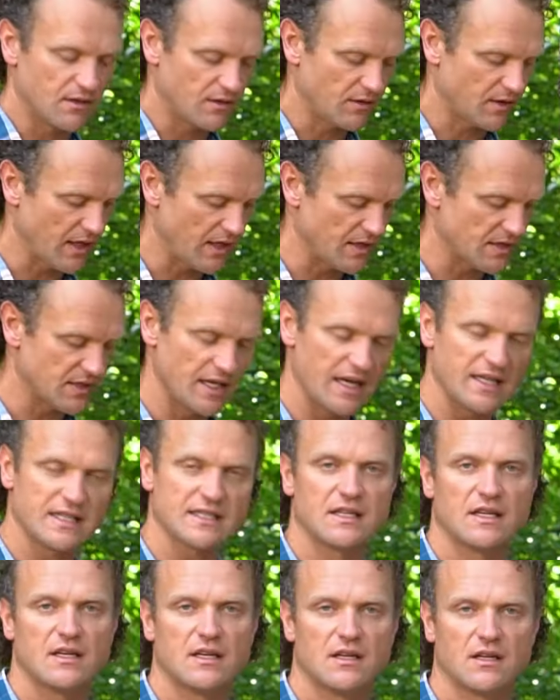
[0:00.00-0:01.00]
Okay, so
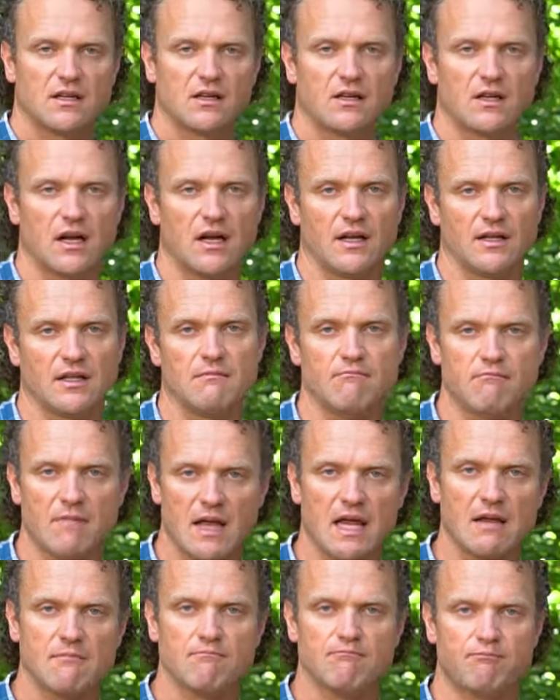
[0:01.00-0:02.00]
that's the
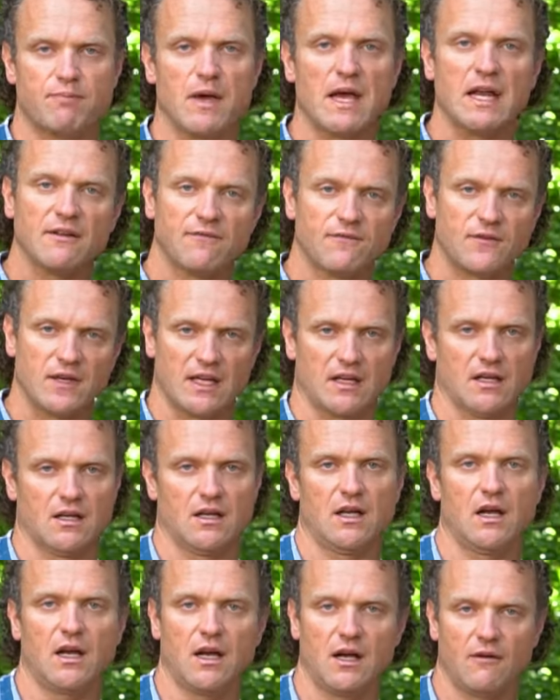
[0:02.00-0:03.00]
main benefit
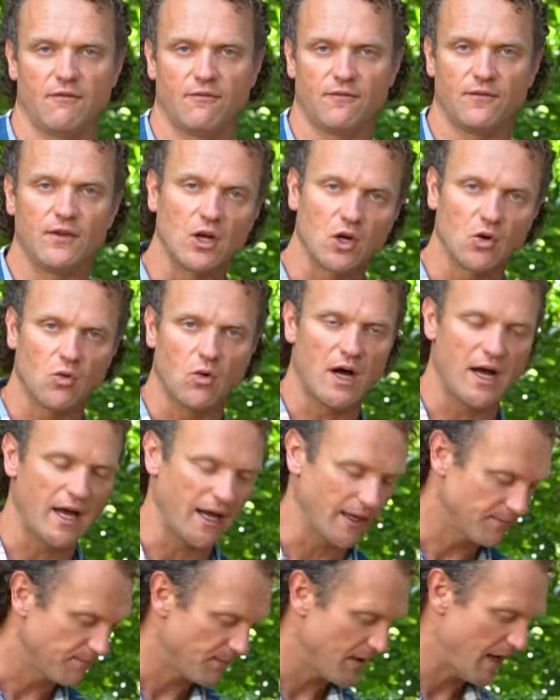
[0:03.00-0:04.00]
of the
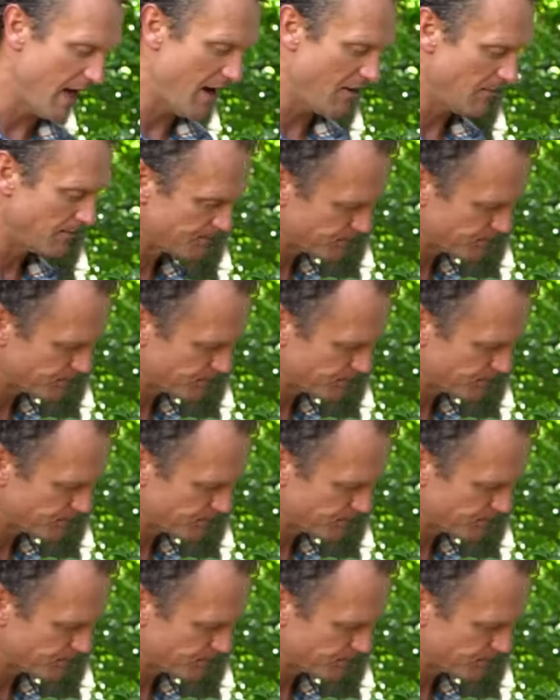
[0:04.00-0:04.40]
quad. Now,